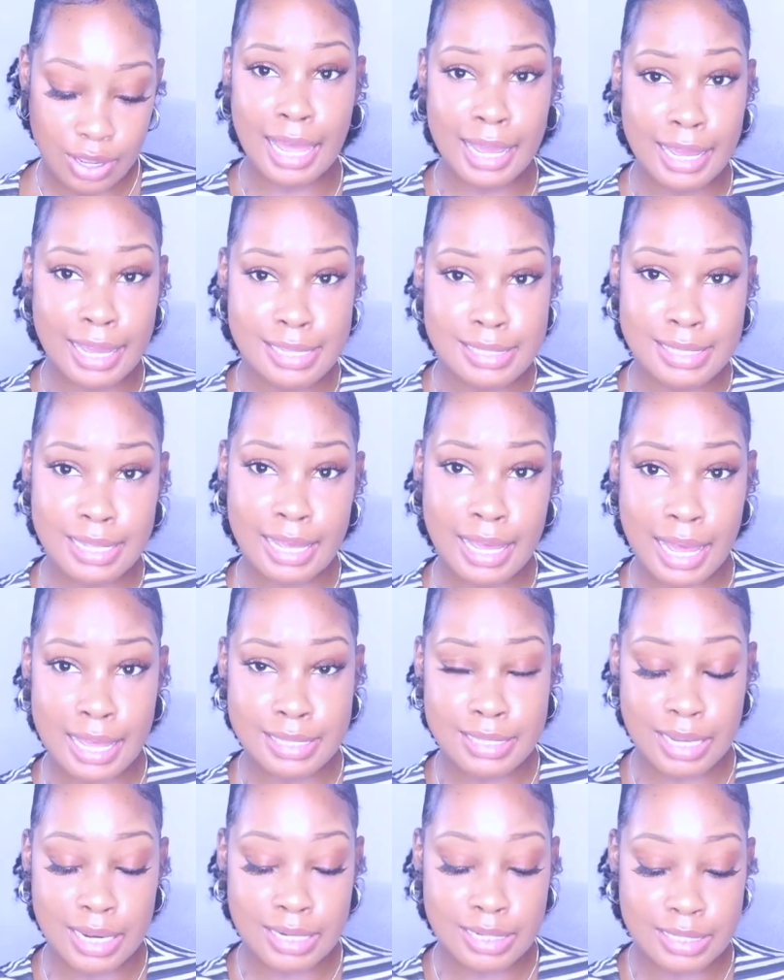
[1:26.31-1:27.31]
Like I said, I
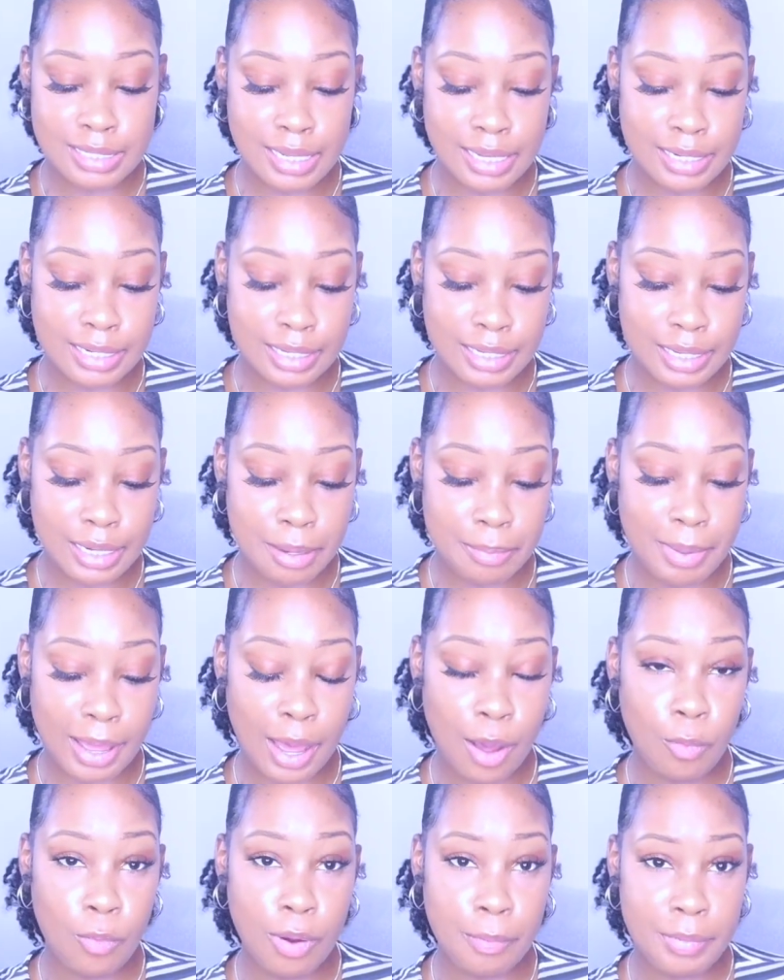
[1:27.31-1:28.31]
started studying
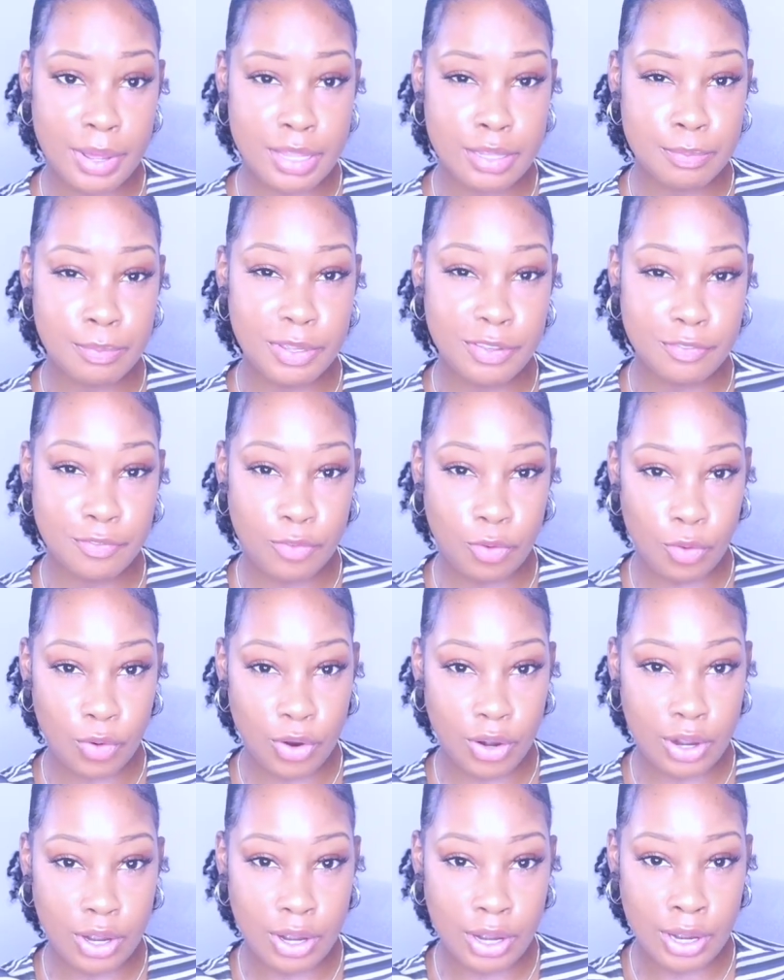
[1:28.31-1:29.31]
about 1 month
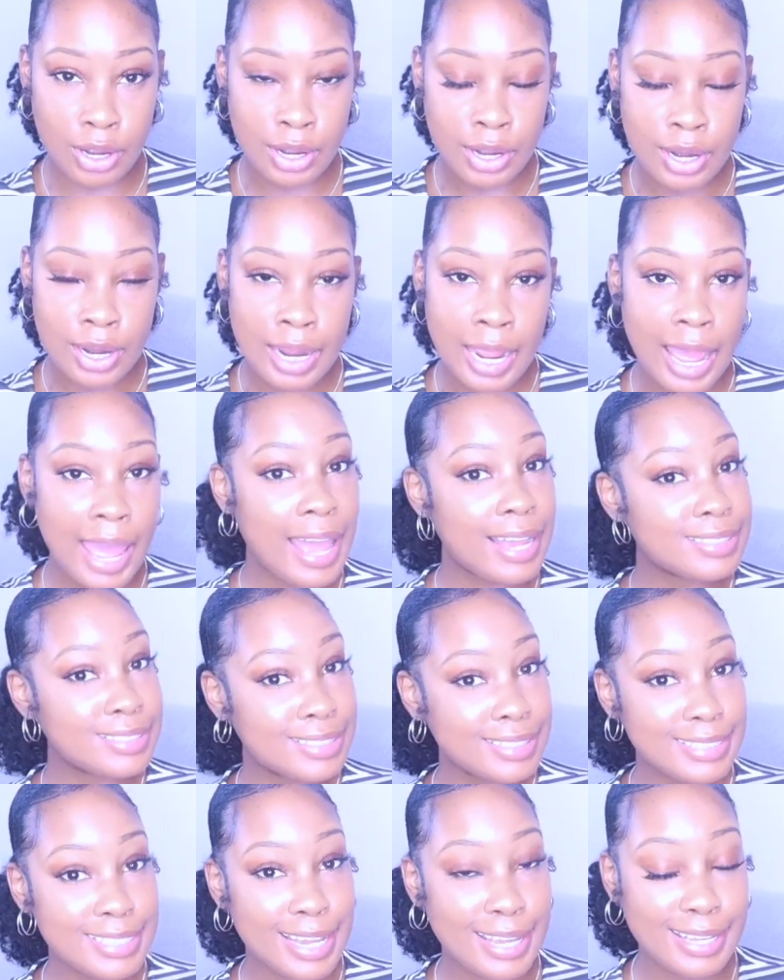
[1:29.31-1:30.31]
before
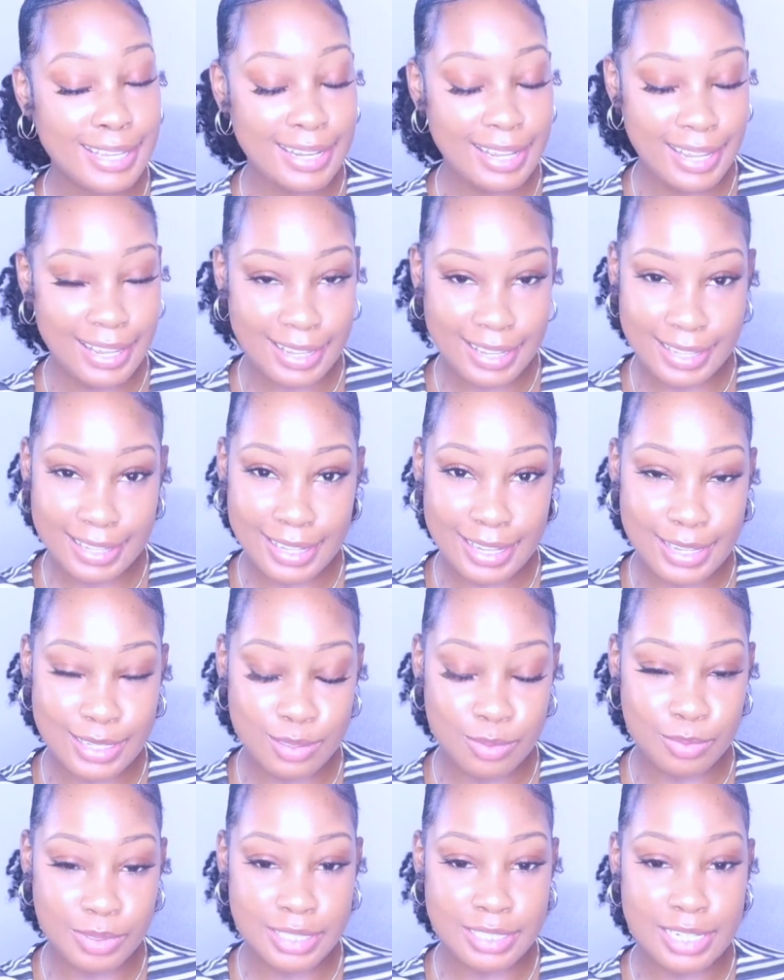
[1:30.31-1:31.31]
actually taking the
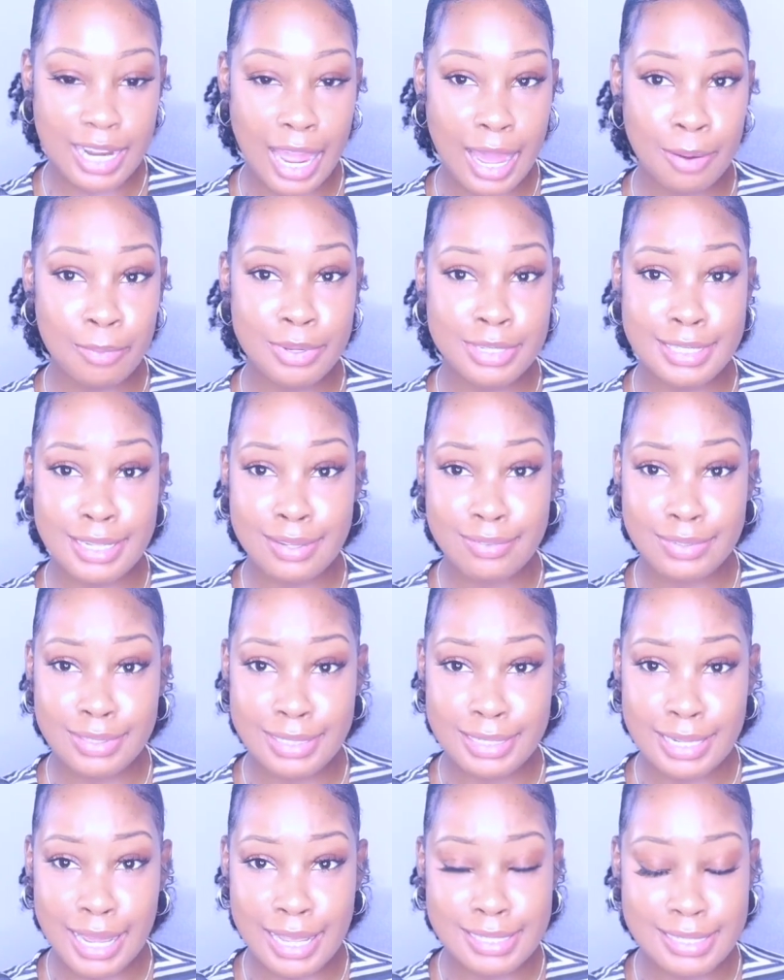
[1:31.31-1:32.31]
Nclex, which I would
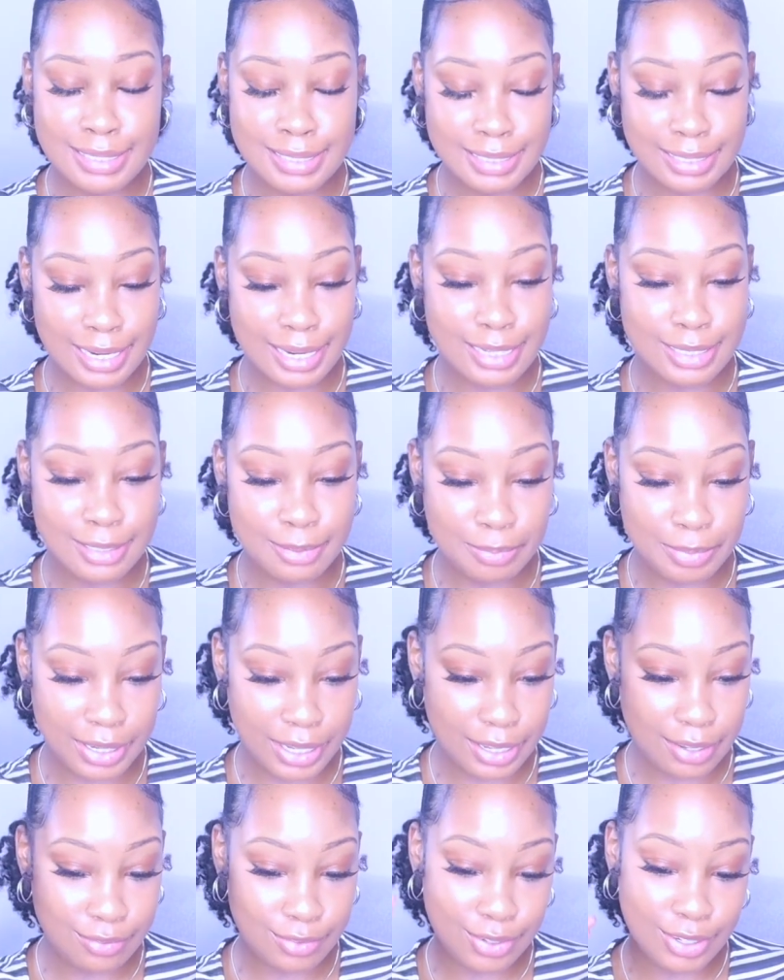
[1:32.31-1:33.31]
definitely not suggest,
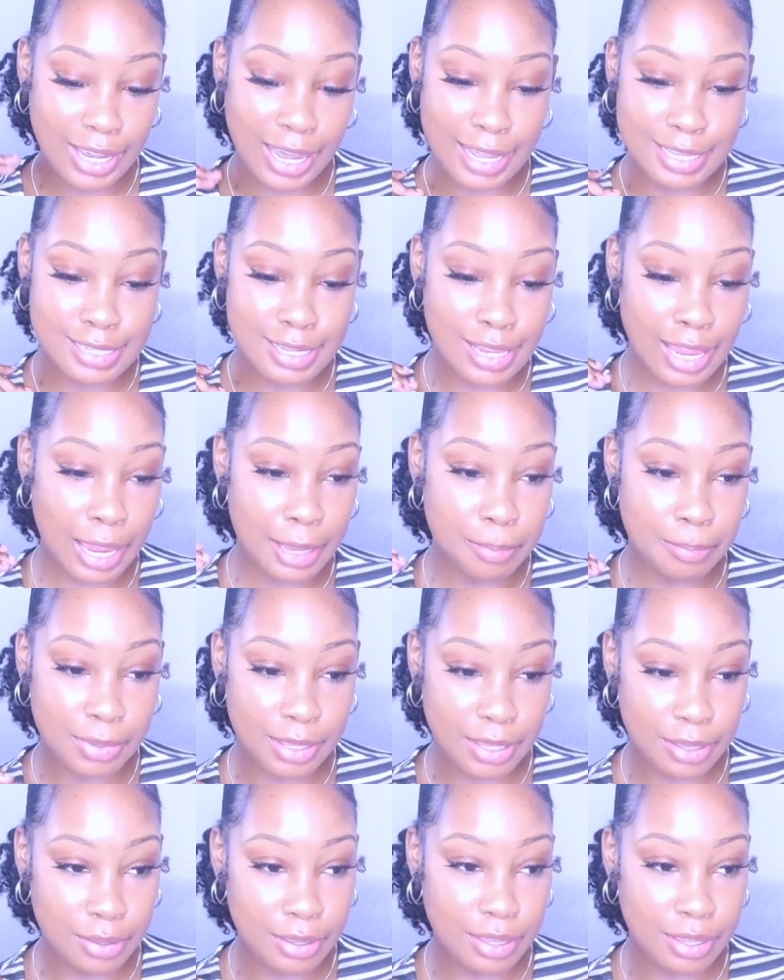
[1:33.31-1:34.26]
but if you guys are like me,